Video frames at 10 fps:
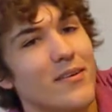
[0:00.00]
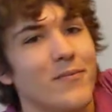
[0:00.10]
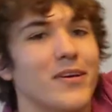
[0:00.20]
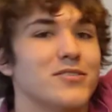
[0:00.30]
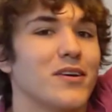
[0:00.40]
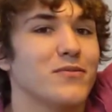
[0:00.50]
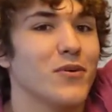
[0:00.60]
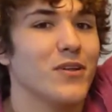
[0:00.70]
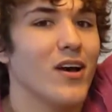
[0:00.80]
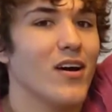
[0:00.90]
we also have
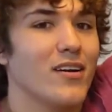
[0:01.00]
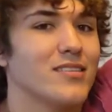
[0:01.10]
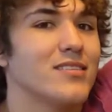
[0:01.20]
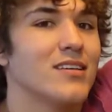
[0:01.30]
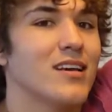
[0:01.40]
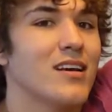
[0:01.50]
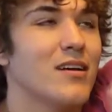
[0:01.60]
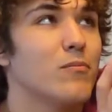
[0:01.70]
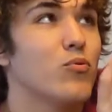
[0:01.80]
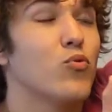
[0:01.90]
Tony Hawk's
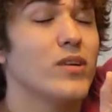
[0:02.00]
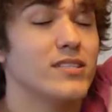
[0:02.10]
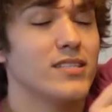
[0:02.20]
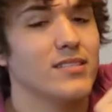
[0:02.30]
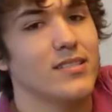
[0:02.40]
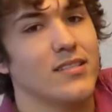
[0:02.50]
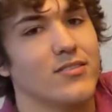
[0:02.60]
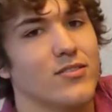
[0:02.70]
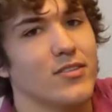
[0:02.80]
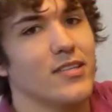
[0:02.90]
printed
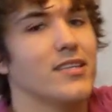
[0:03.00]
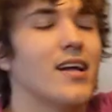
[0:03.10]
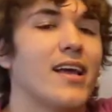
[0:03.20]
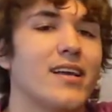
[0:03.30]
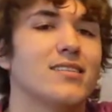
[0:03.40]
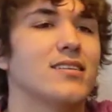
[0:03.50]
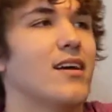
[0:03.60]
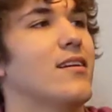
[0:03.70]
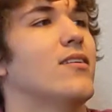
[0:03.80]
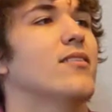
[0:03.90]
signature. He did not hand sign
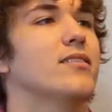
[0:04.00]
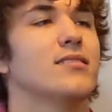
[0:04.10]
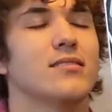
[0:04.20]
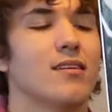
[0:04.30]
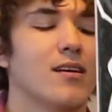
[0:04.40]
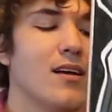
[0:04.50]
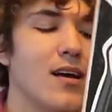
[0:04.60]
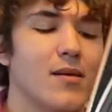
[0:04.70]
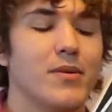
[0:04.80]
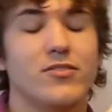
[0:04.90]
all these.
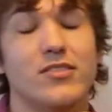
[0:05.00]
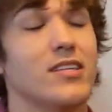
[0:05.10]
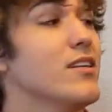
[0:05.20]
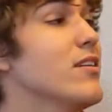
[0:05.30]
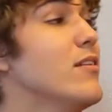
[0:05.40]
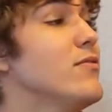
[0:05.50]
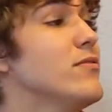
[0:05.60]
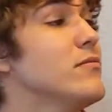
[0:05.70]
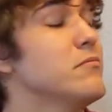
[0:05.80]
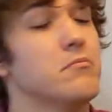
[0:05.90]
Interesting enough,
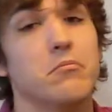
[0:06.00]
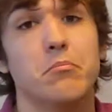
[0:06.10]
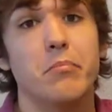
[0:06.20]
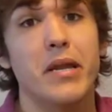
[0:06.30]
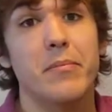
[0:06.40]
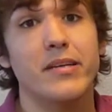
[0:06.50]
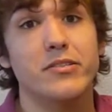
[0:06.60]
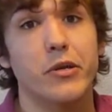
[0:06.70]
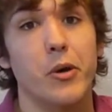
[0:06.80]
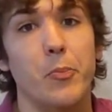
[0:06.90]
made in
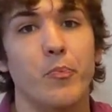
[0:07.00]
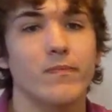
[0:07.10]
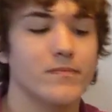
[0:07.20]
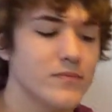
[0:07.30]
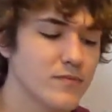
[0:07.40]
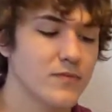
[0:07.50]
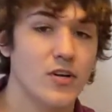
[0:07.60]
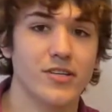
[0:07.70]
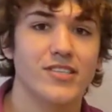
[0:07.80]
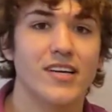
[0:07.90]
Mexico.
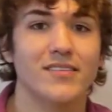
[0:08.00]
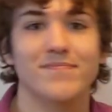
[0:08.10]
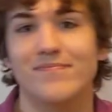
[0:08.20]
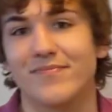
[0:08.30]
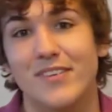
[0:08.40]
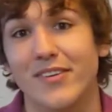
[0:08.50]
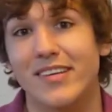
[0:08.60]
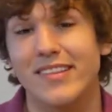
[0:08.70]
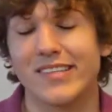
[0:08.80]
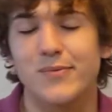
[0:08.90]
Sorry, China, you don't
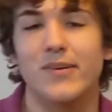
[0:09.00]
get this